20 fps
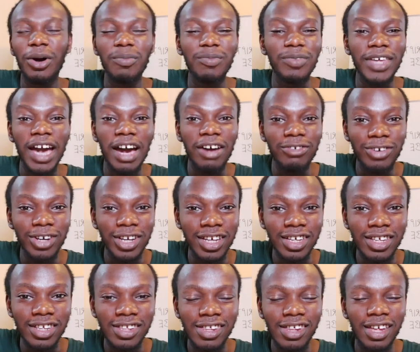the
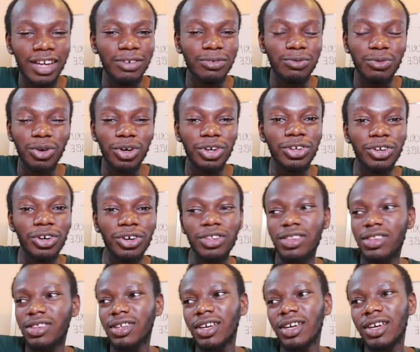arrays and
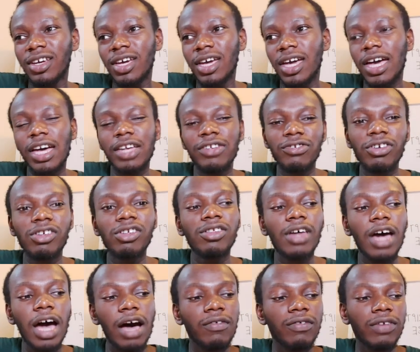whatnot, and just
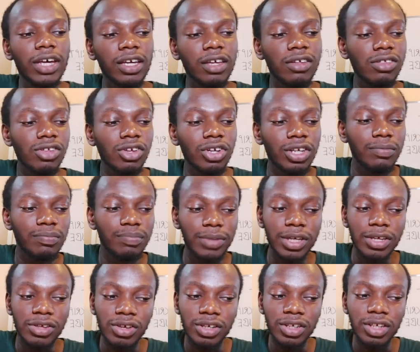have like a solid
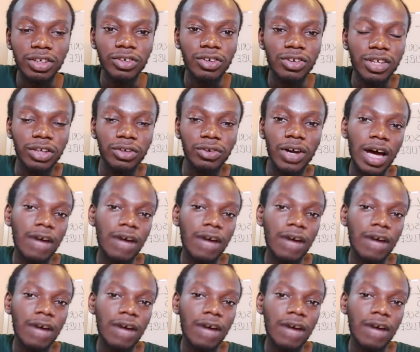base on it, because I don't